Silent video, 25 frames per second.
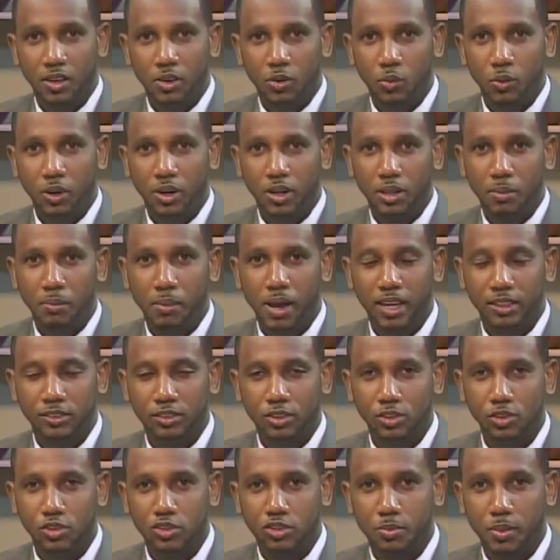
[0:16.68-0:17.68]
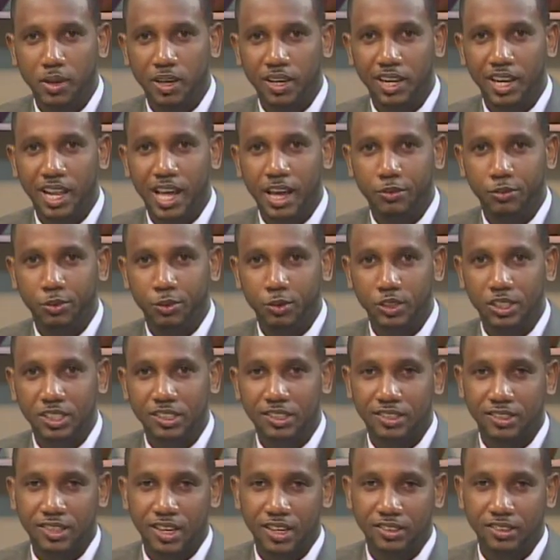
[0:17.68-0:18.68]
Welcome back to Newsmaker Live. We're
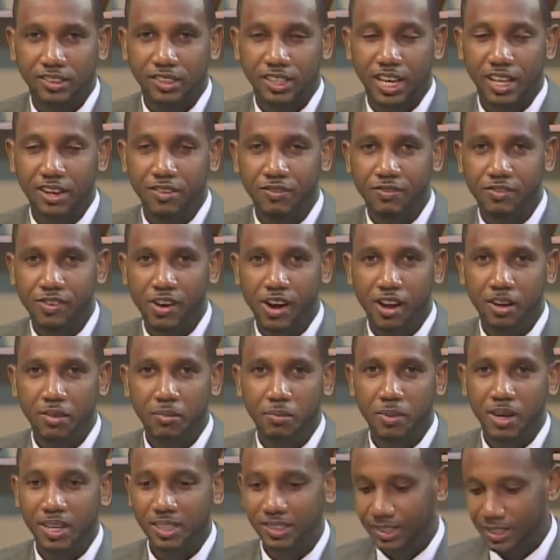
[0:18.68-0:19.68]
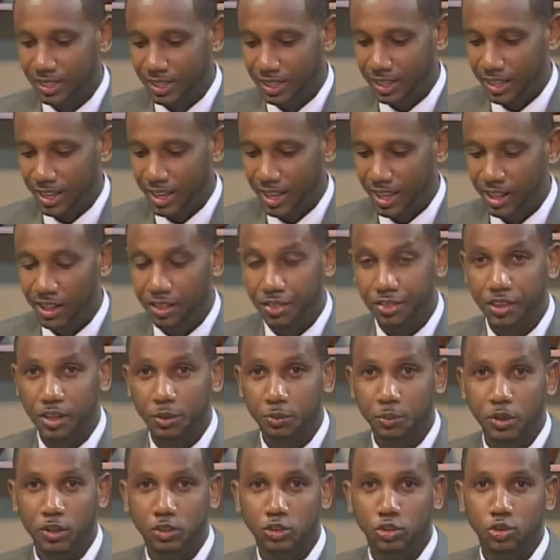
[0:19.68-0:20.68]
discussing environmental health, and
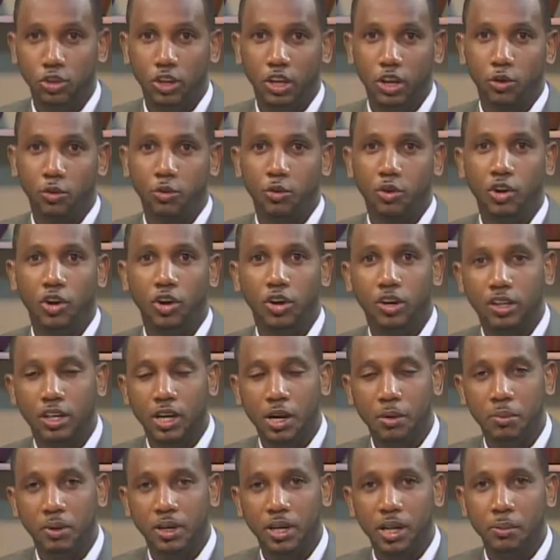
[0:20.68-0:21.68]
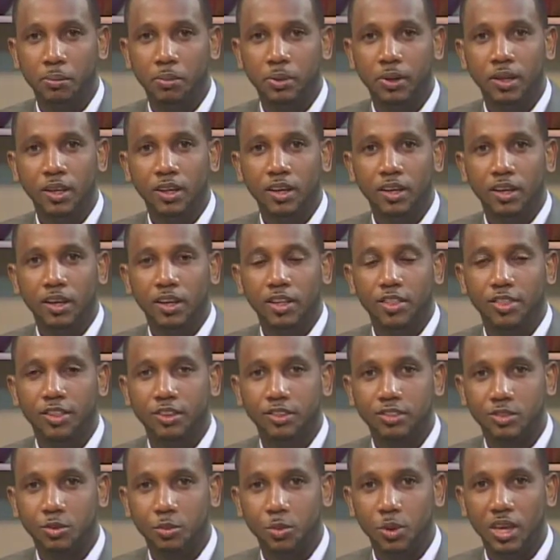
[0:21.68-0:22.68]
with Juni Creole coming up
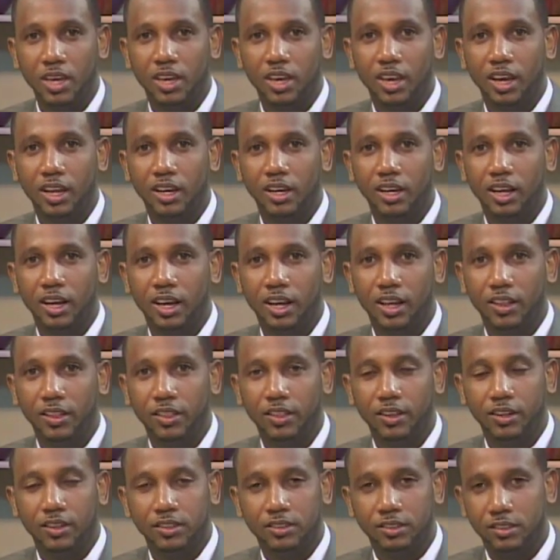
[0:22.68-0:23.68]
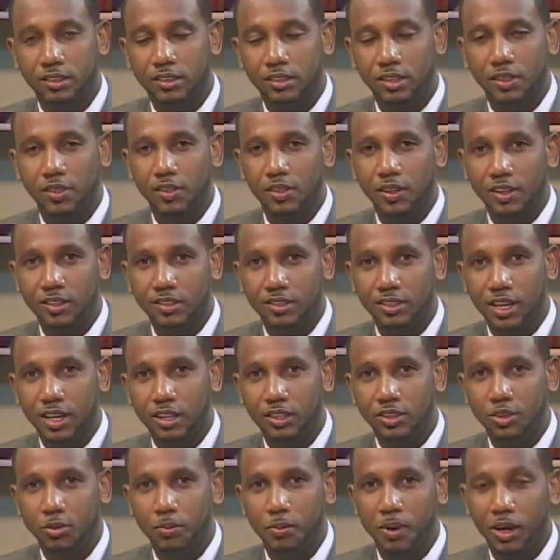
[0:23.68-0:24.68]
this weekend, there are certain things
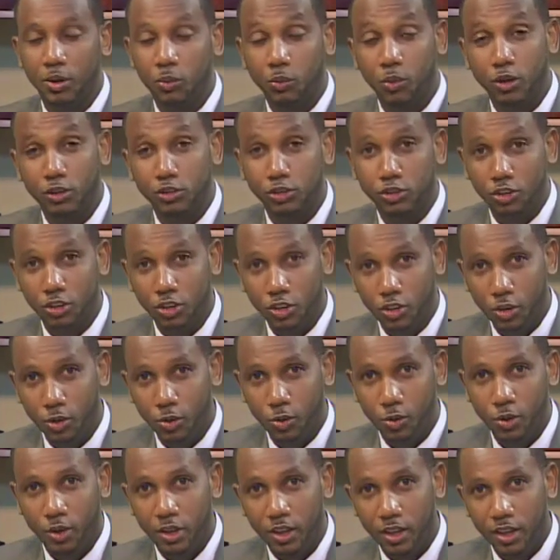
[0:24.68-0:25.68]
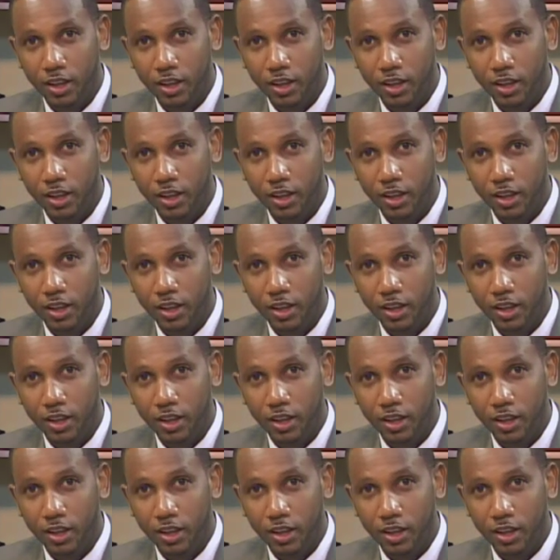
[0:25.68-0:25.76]
that you might want to know